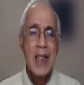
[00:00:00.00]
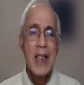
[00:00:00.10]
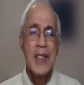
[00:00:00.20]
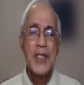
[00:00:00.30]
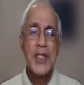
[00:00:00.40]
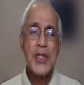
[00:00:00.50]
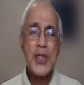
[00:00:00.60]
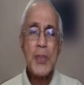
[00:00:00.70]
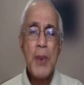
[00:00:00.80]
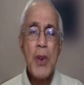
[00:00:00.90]
Jesus
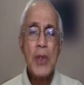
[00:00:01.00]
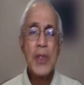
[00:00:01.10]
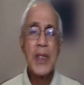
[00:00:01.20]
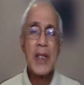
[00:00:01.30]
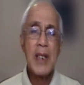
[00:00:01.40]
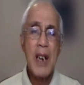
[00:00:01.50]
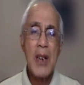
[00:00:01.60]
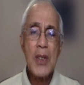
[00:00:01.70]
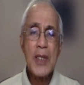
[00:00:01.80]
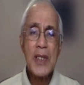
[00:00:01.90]
spoke to the
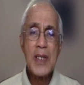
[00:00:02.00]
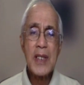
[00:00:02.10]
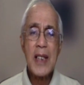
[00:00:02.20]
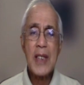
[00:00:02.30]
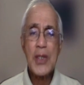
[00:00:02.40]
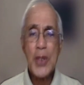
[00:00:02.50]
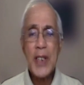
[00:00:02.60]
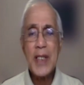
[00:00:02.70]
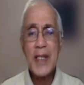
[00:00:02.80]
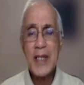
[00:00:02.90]
crowds and to
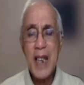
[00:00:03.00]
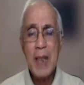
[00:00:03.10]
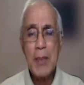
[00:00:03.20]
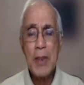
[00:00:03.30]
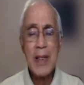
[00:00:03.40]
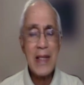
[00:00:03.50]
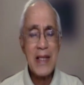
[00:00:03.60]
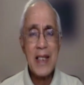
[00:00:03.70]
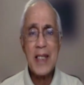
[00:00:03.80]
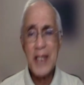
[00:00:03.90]
his
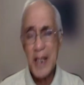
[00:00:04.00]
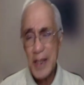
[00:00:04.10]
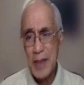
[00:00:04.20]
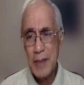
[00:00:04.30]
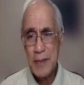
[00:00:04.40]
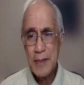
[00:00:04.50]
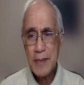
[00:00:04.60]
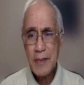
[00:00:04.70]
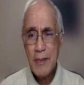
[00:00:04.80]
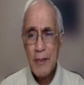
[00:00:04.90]
disciples, saying,
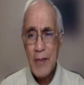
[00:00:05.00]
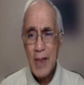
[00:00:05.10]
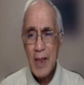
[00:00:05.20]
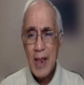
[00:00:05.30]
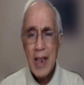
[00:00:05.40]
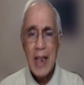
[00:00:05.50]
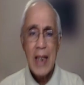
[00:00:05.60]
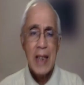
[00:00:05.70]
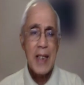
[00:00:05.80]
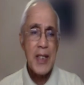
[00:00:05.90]

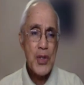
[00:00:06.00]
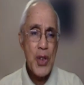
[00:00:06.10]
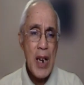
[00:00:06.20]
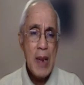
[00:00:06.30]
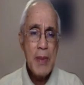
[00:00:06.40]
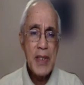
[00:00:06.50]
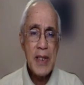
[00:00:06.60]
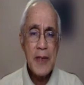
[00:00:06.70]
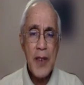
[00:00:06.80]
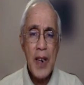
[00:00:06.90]
"The scribes and
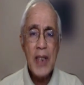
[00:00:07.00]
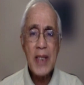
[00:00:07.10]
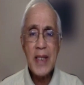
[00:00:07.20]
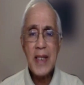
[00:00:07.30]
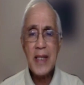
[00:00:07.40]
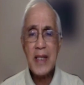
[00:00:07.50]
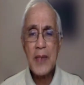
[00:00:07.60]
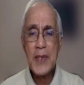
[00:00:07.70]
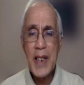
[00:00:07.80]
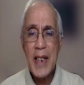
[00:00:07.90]
Pharisees
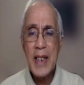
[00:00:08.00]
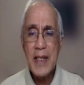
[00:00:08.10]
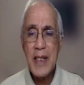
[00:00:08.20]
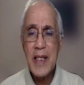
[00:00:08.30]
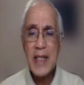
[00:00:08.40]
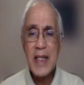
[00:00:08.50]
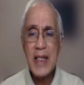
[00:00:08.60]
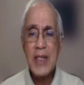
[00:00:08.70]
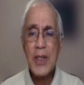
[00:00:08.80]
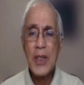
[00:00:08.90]
have taken their
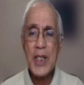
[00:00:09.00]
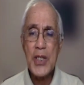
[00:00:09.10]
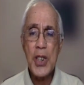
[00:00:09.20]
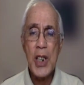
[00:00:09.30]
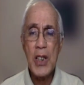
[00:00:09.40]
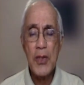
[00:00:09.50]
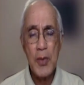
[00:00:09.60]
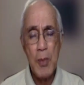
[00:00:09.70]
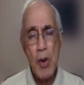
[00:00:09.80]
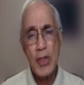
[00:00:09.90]
seat on the chair of
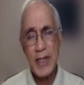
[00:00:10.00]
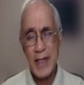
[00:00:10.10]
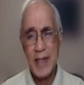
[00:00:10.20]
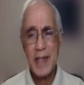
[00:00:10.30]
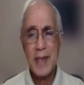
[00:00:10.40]
Moses.